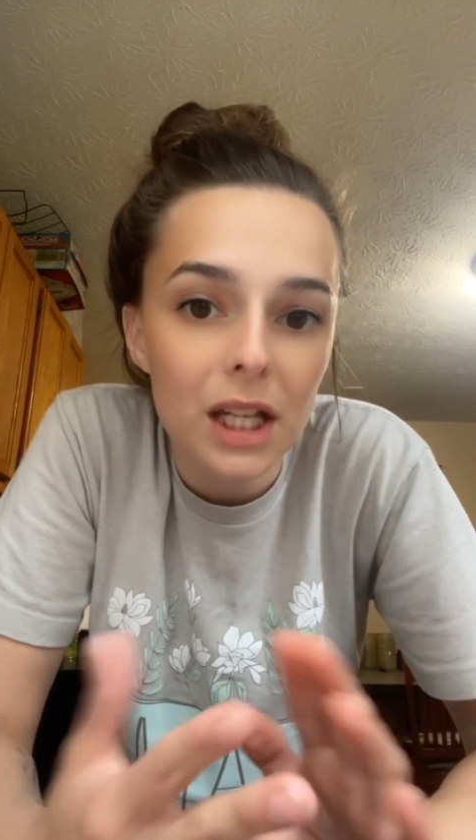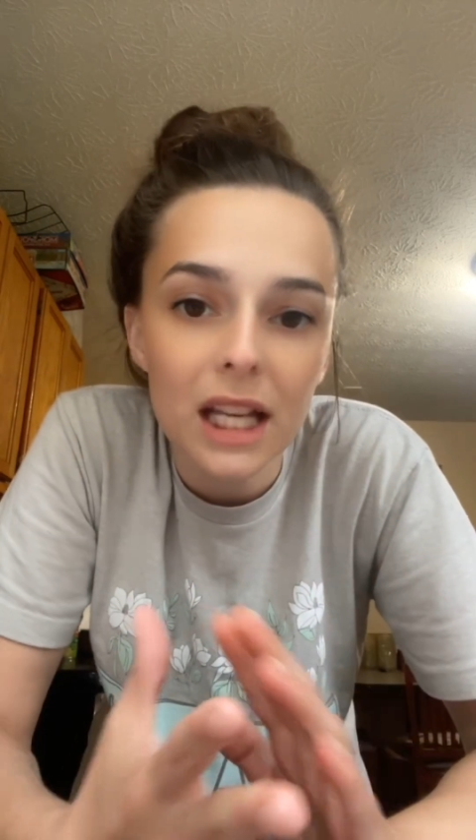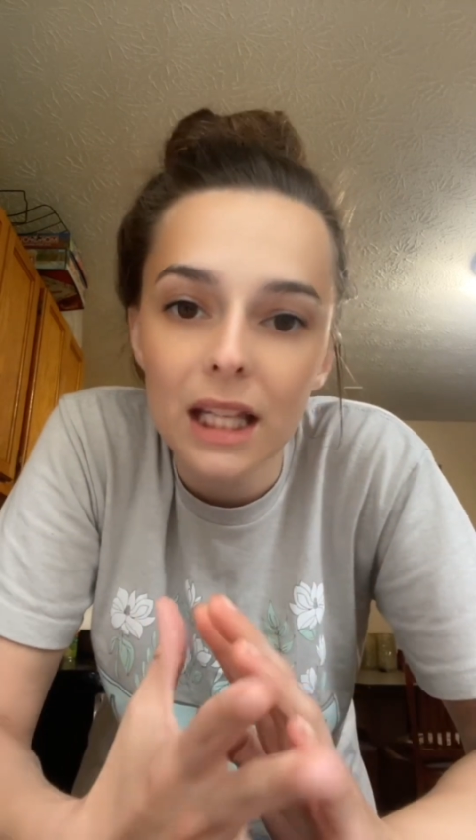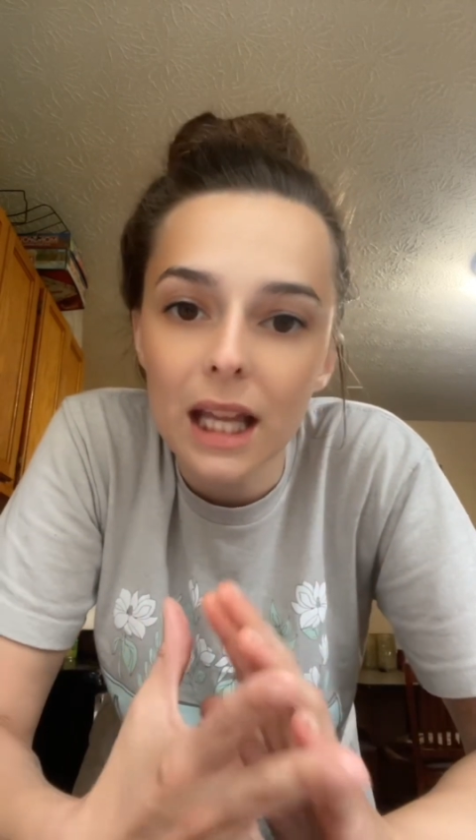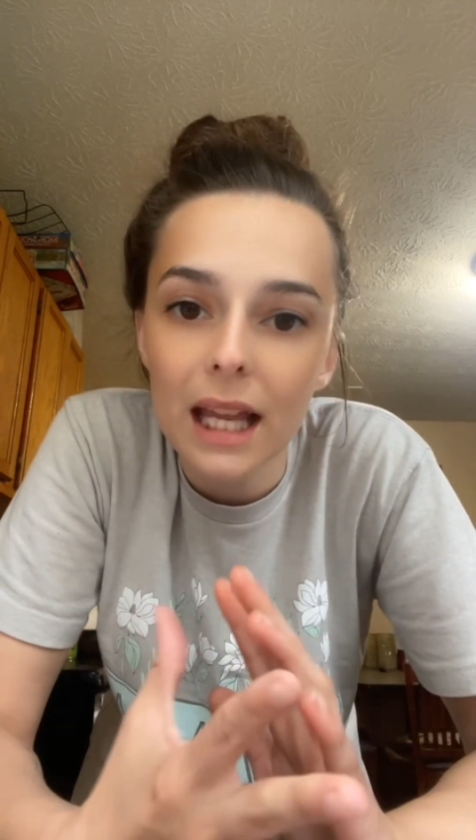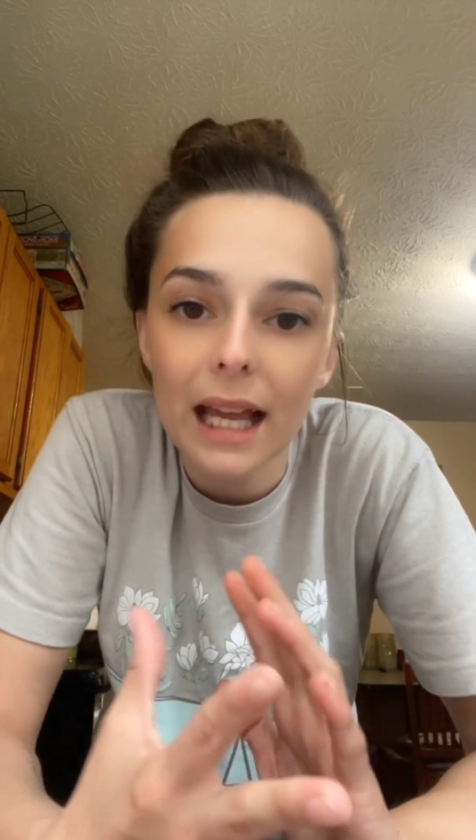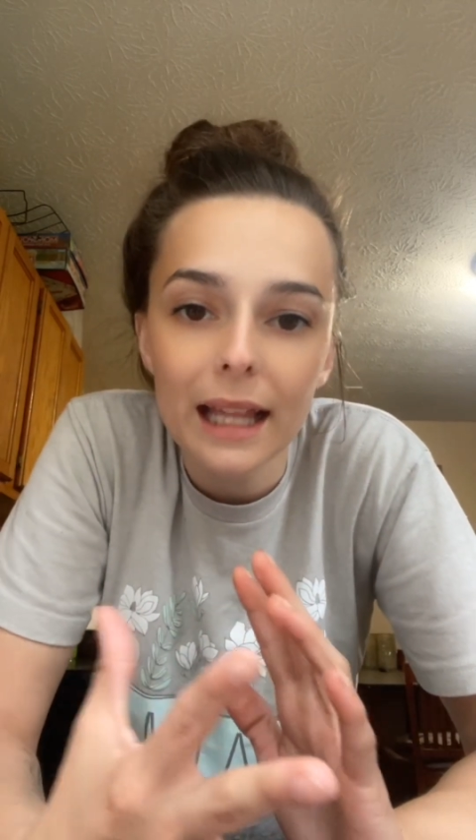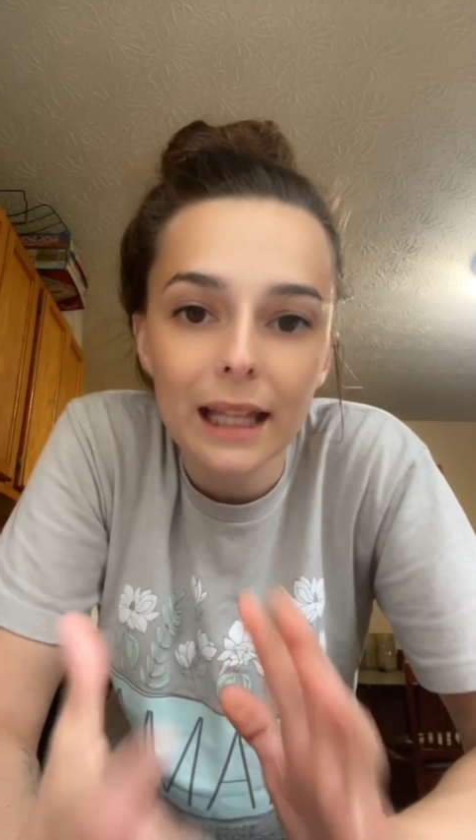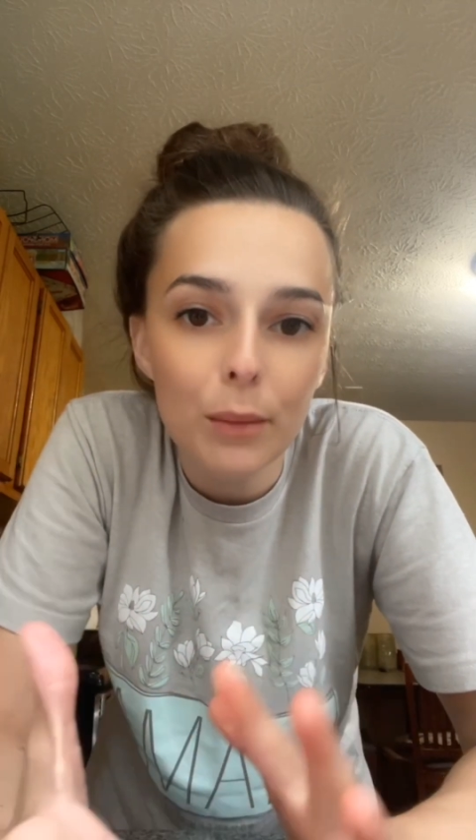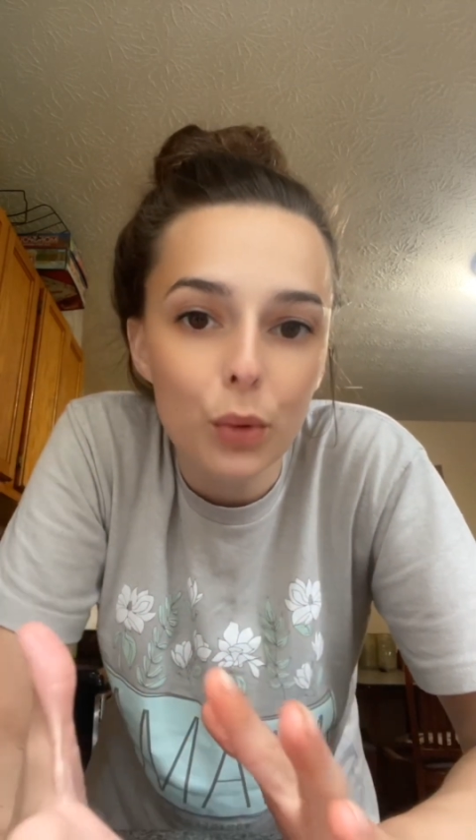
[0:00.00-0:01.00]
and
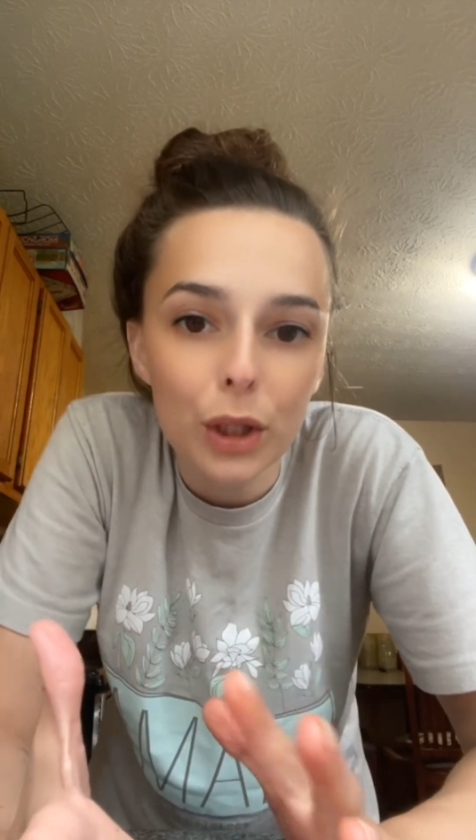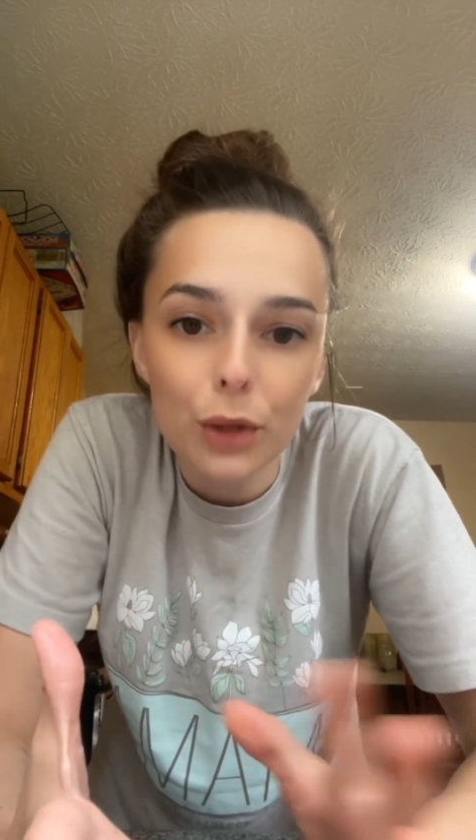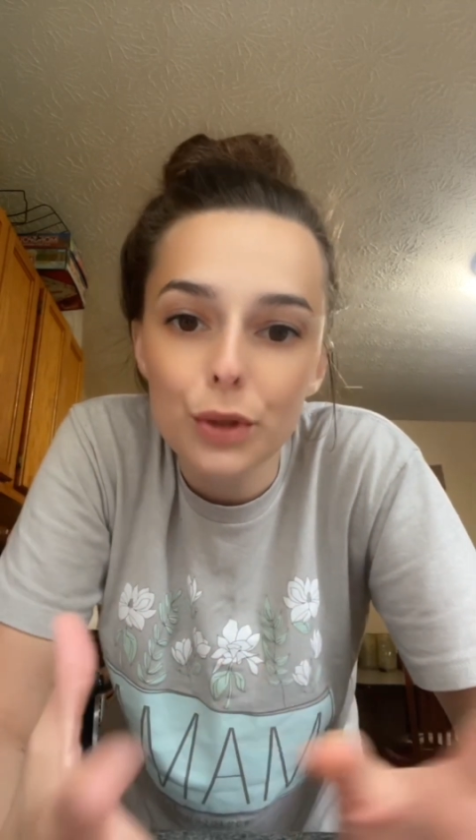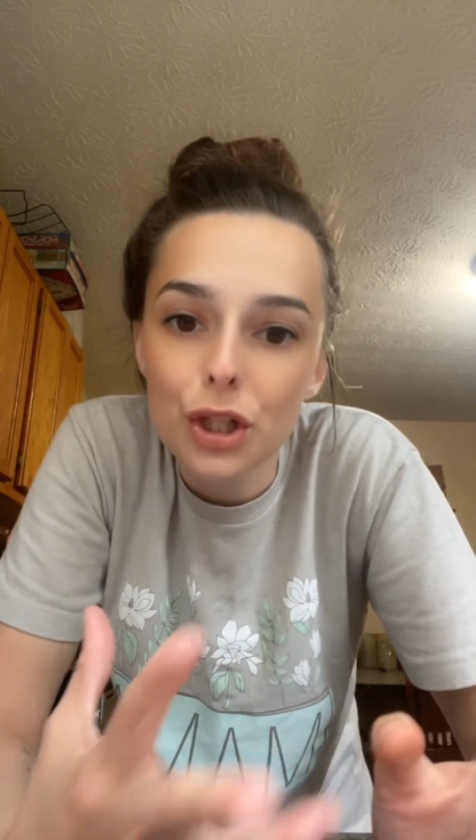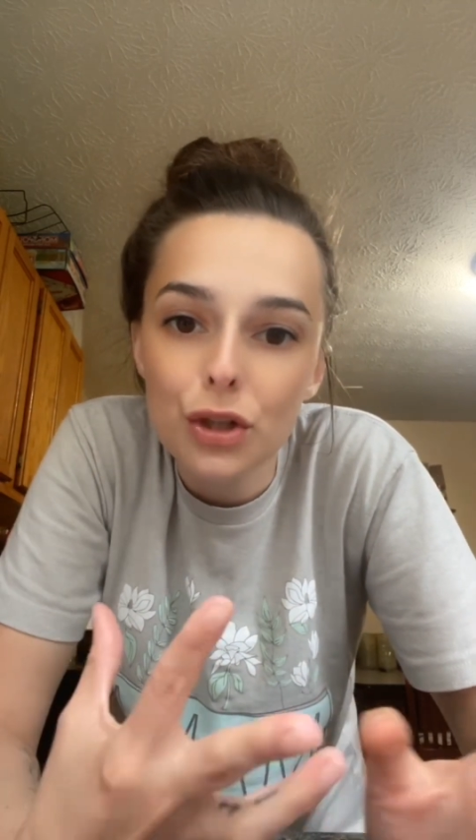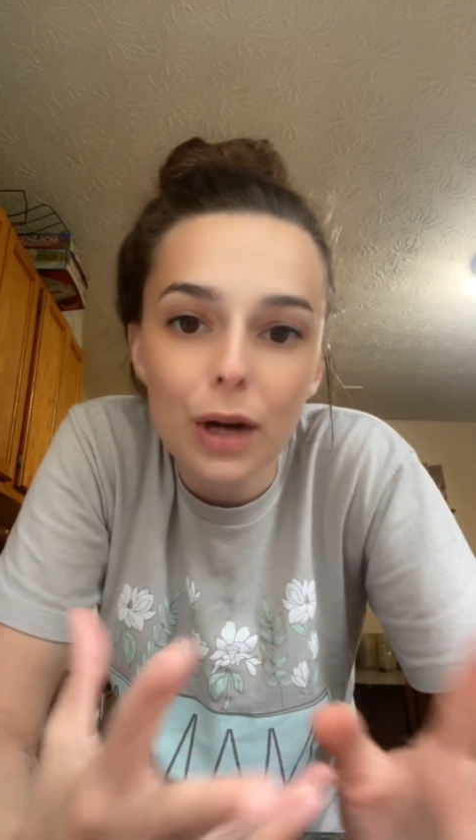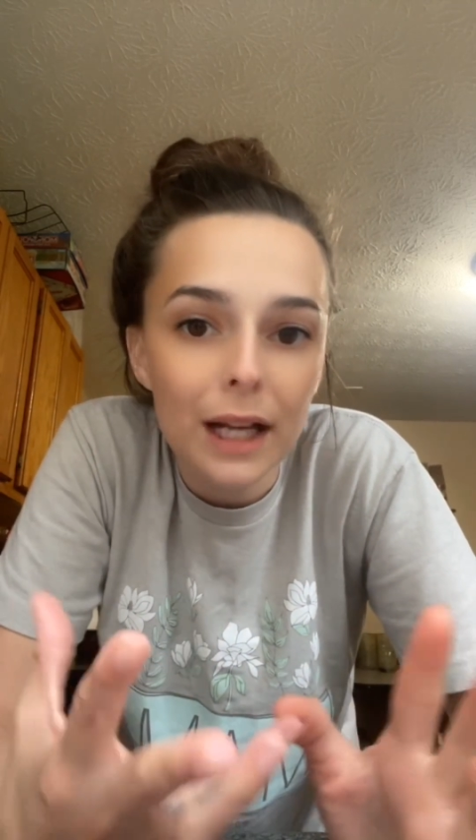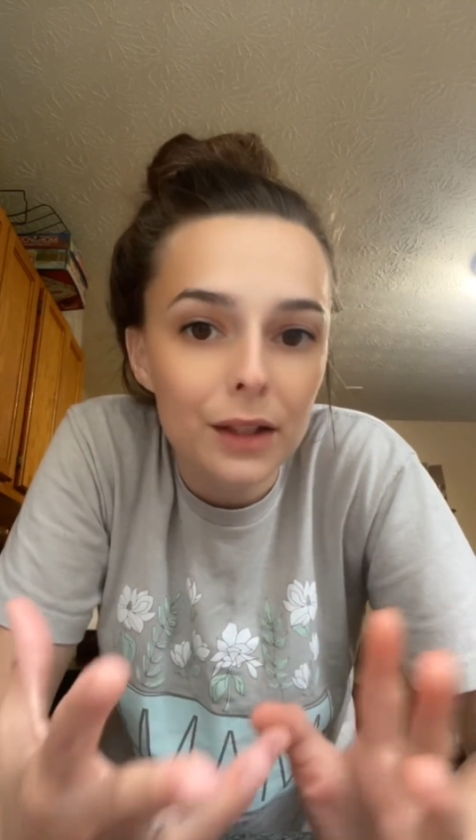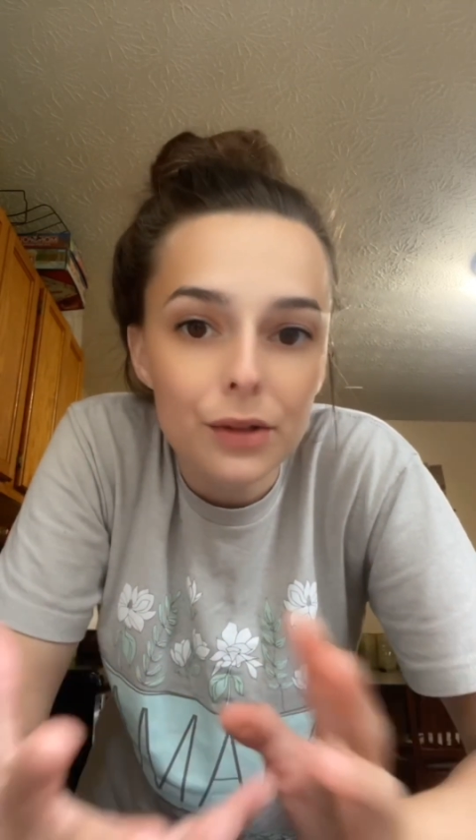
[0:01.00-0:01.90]
at that point you would just grind